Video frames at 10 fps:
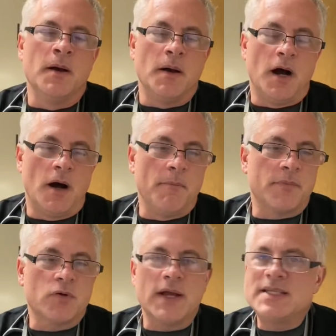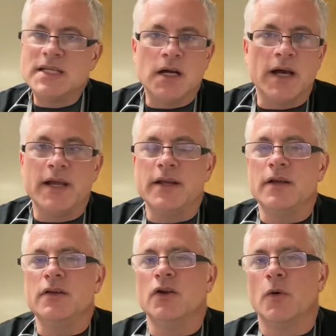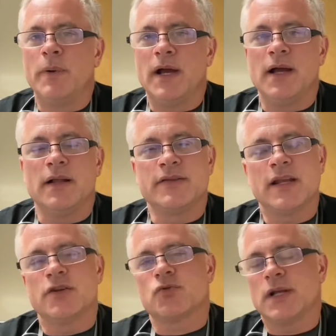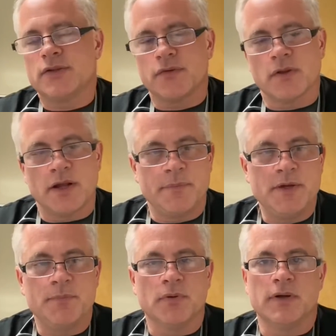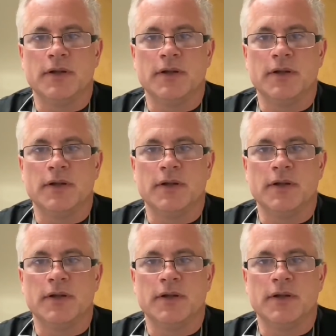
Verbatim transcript: Um, crazy night, no beds, transfer a lot of people.